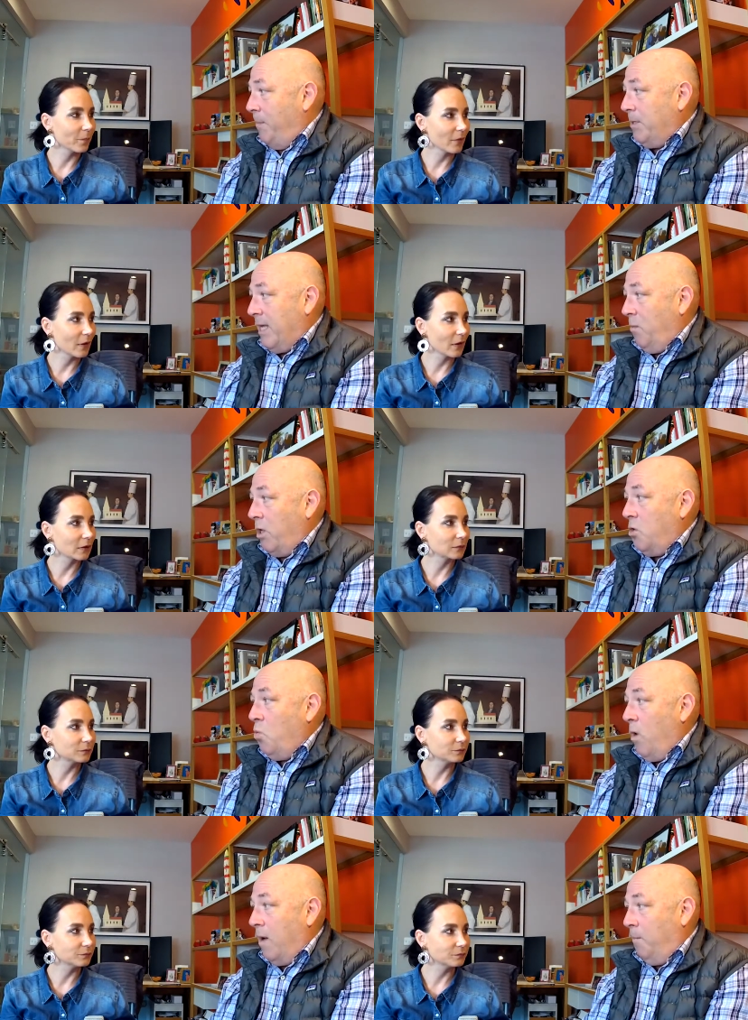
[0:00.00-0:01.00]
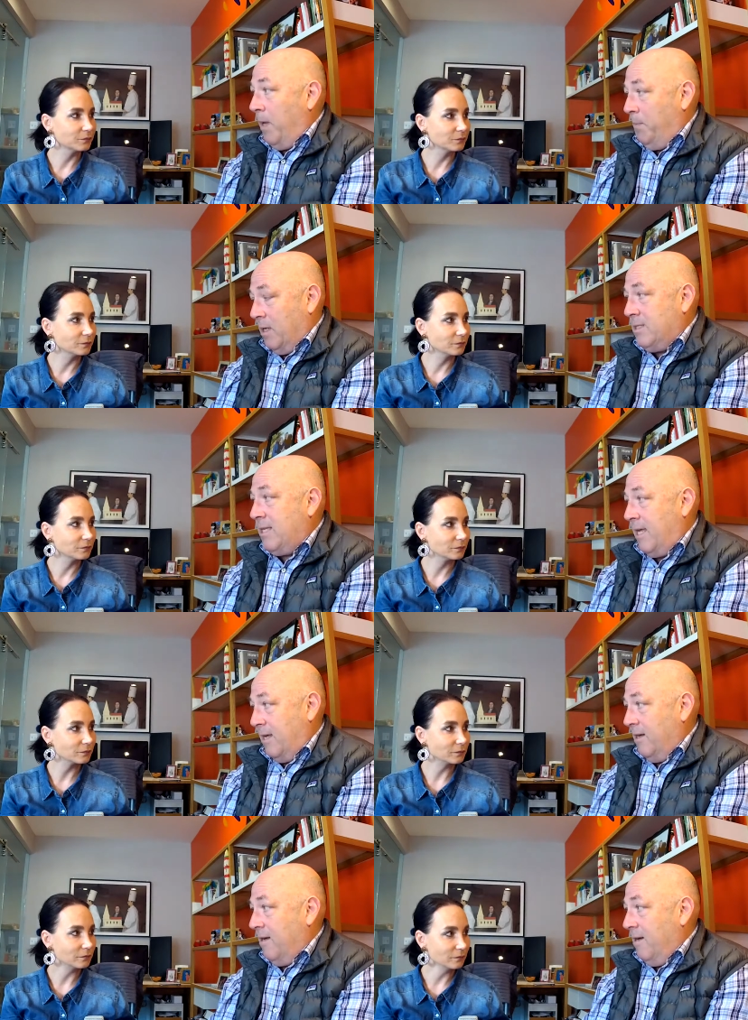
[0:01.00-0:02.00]
Speaker 1: represent what you want people to see,
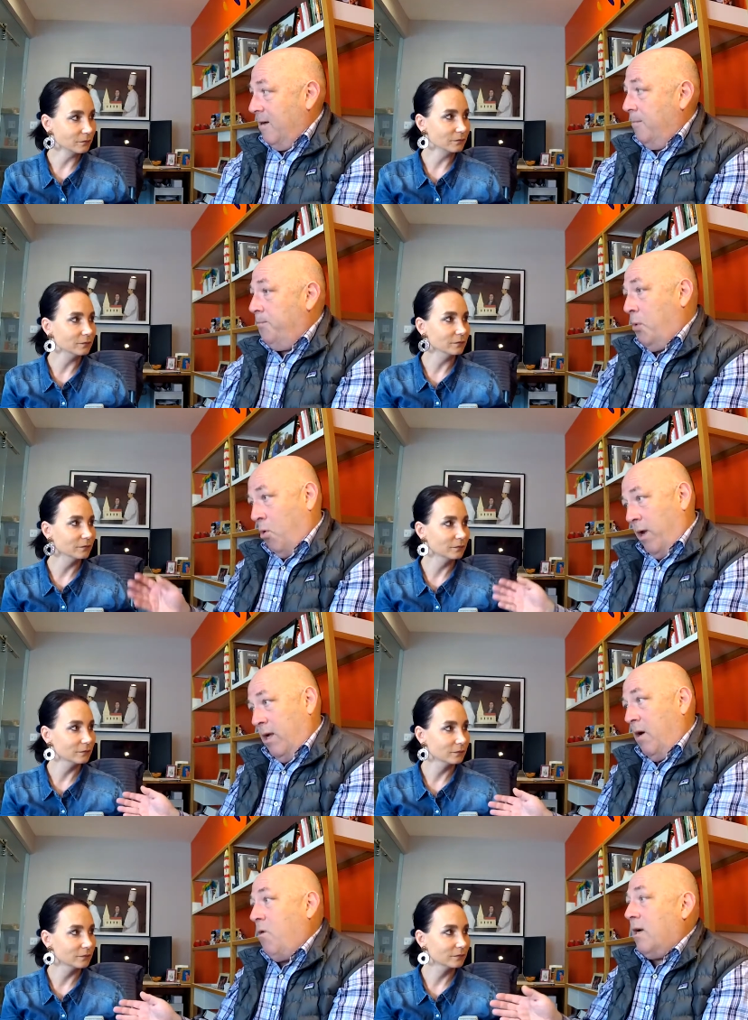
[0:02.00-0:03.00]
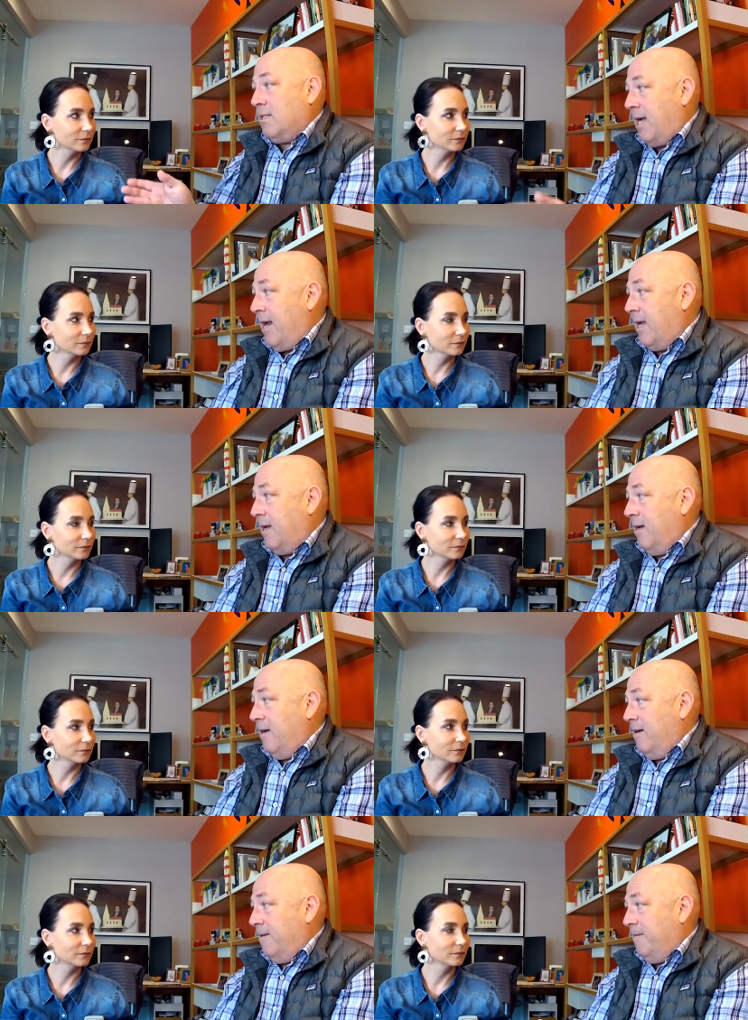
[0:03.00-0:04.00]
boring or exciting,
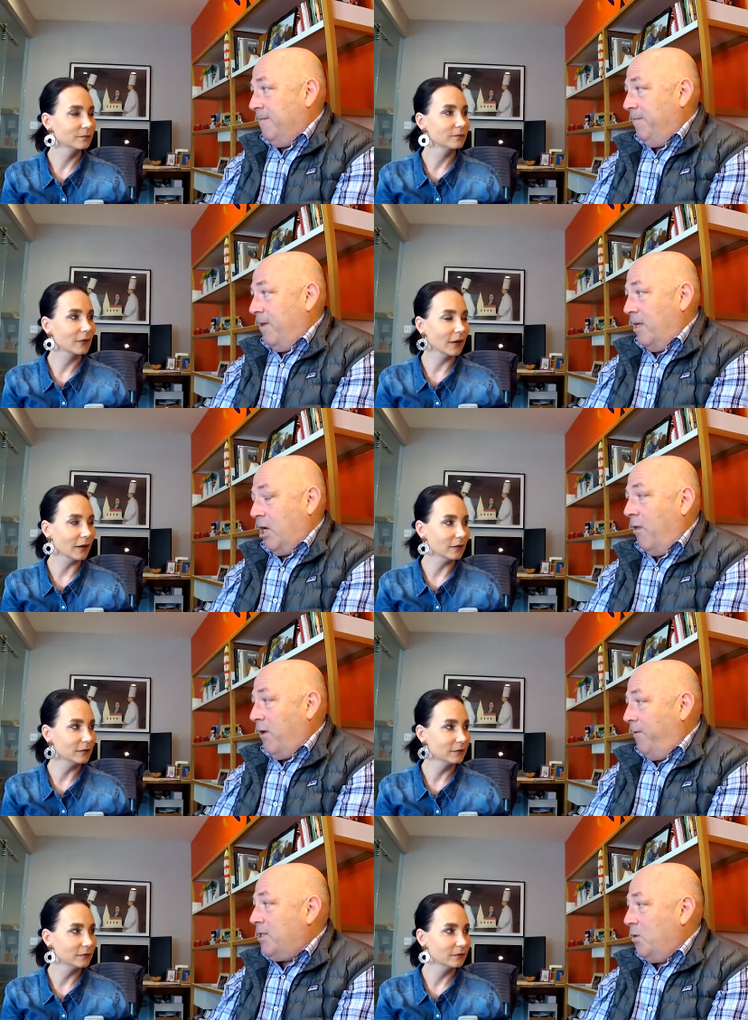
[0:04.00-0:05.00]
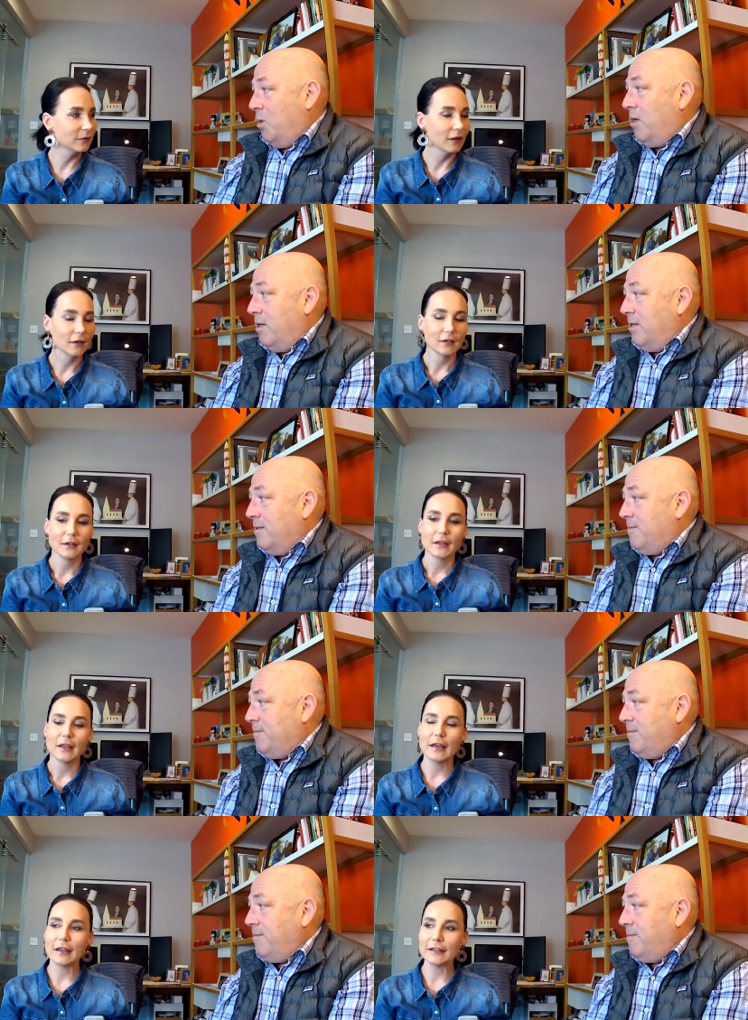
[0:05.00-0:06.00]
it's yeah. all the difference in the world.
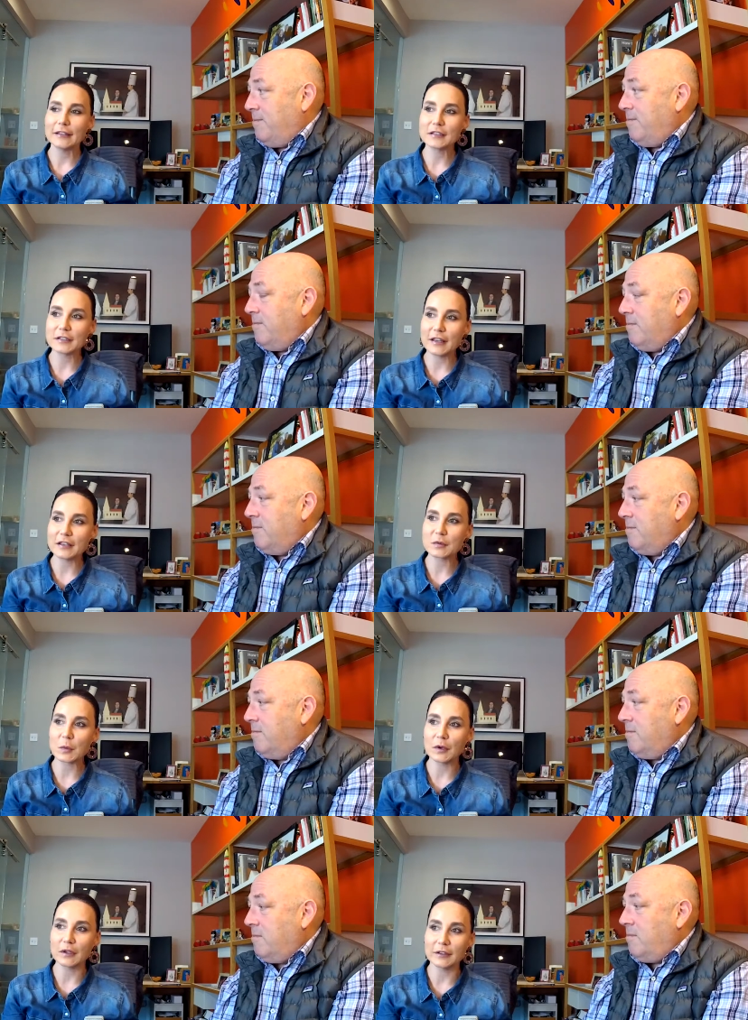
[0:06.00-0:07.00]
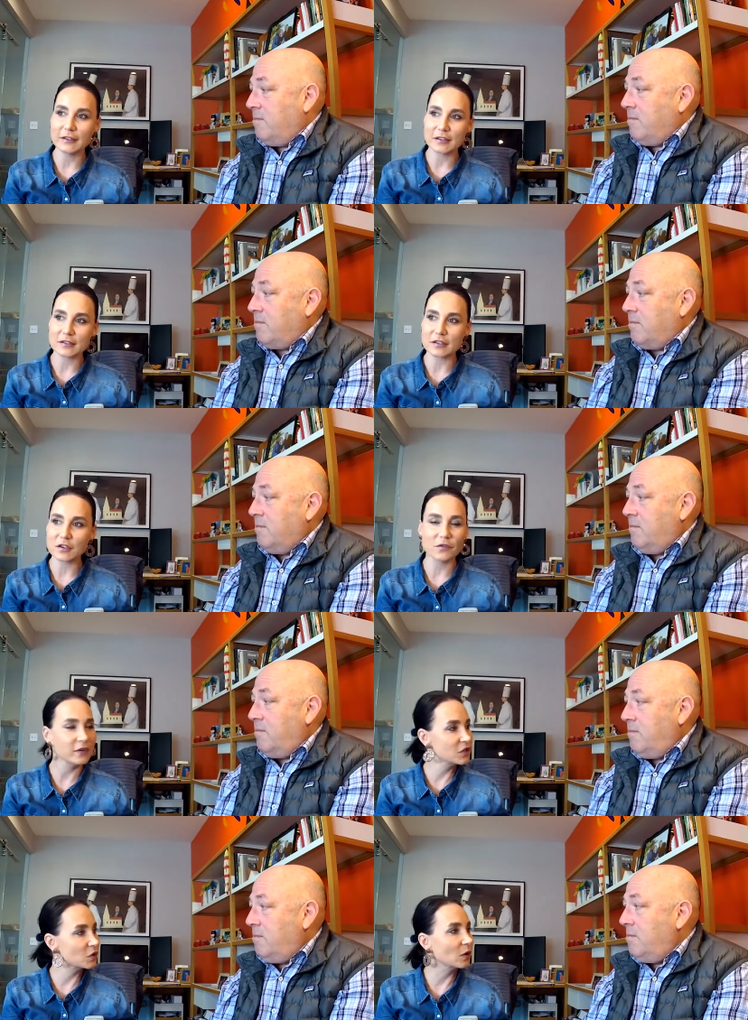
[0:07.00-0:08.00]
Speaker 2: And in today's world, it's a, such a
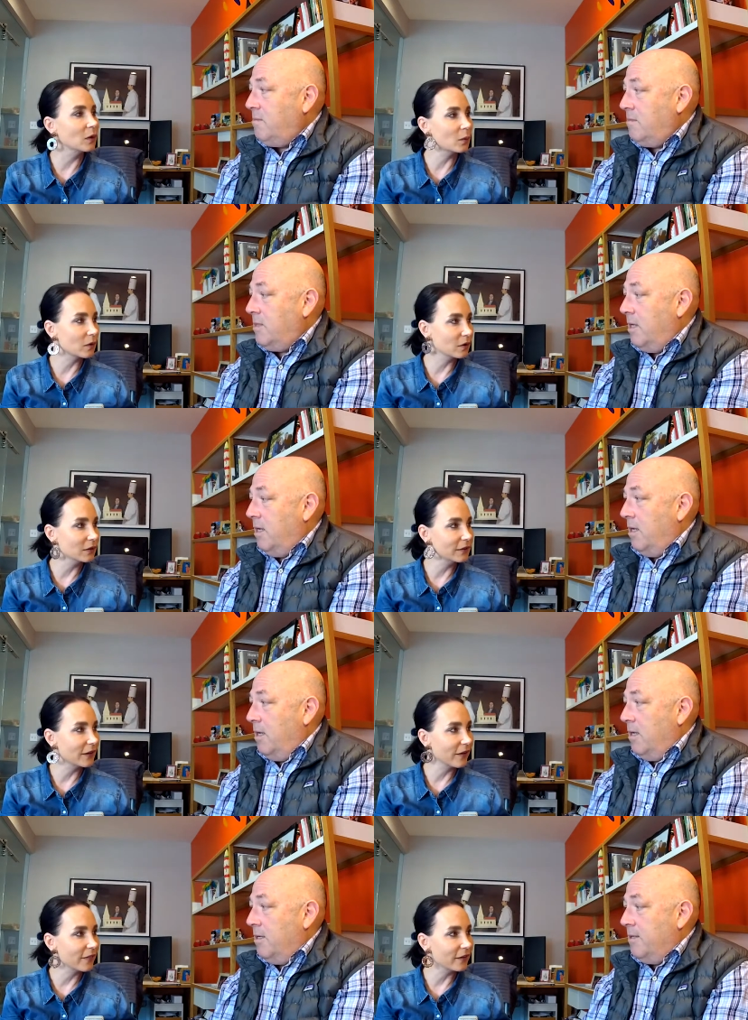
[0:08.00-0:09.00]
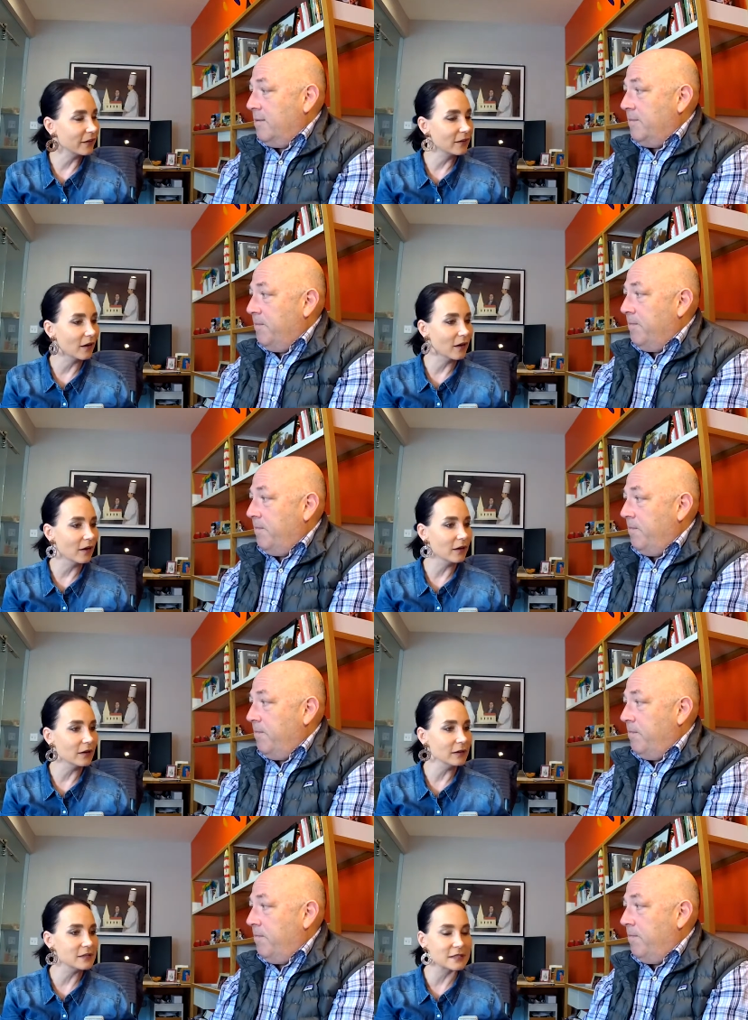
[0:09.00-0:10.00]
visual world. And I think uh,
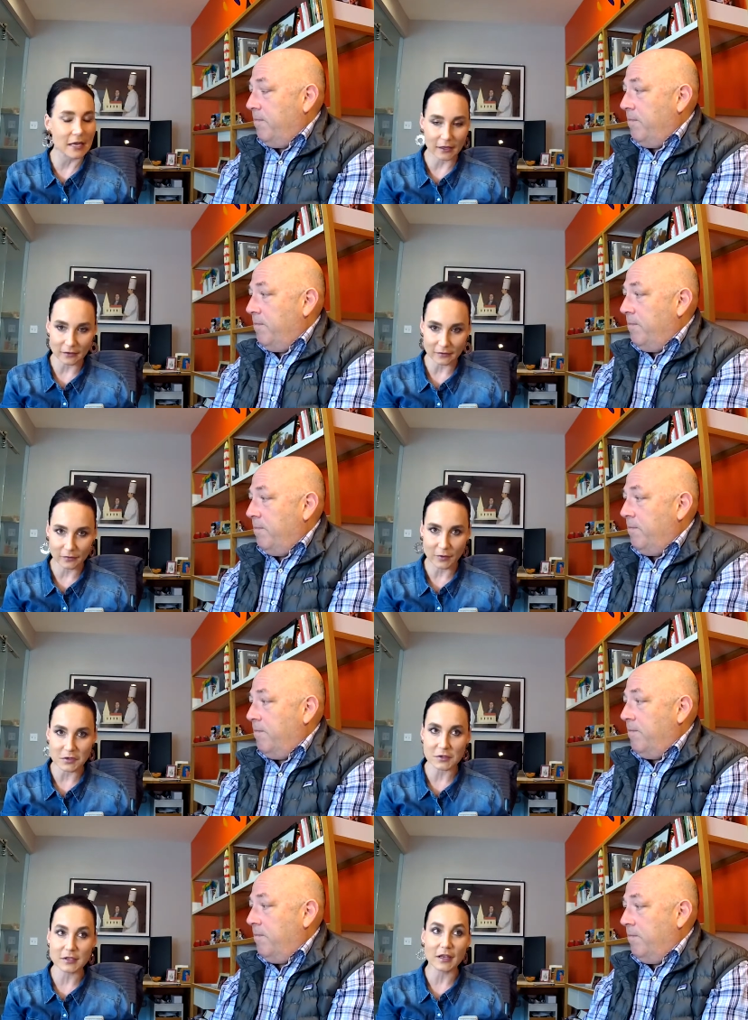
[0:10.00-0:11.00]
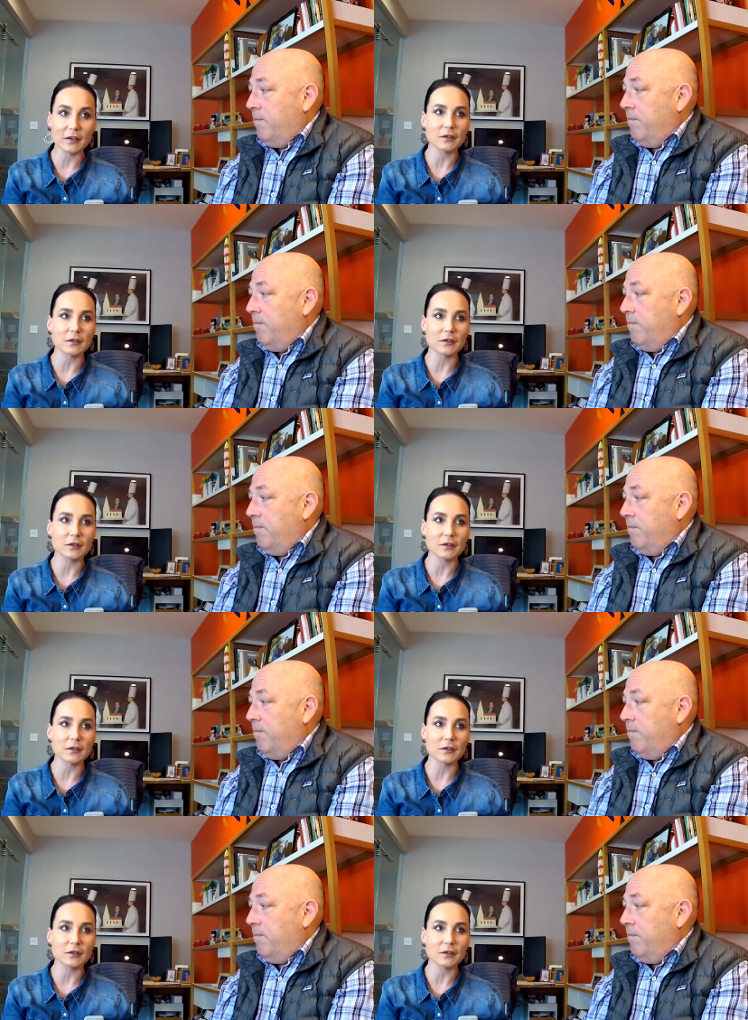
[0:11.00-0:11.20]
in sales, when you sell